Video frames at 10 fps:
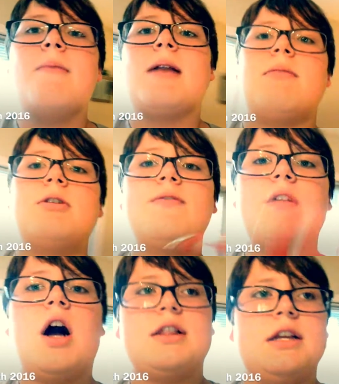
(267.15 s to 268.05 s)
But I will
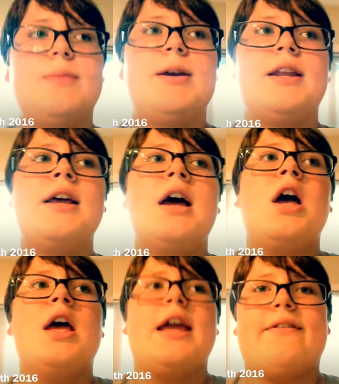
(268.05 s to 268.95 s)
vlog a little bit
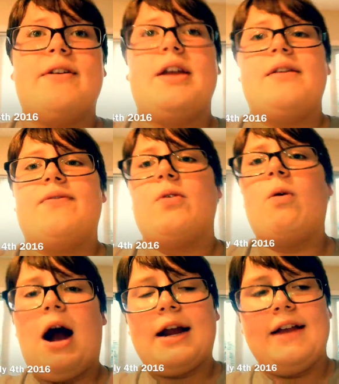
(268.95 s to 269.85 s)
if we're
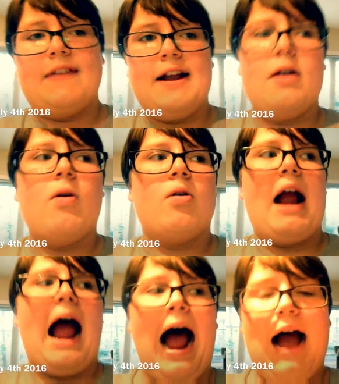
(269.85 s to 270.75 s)
walking there,
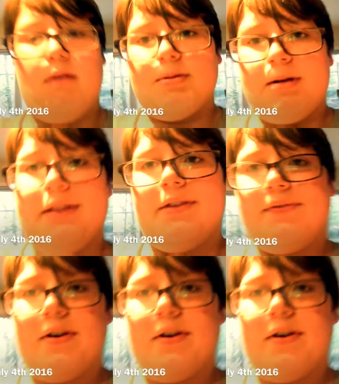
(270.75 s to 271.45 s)
or at when we're at the fireworks.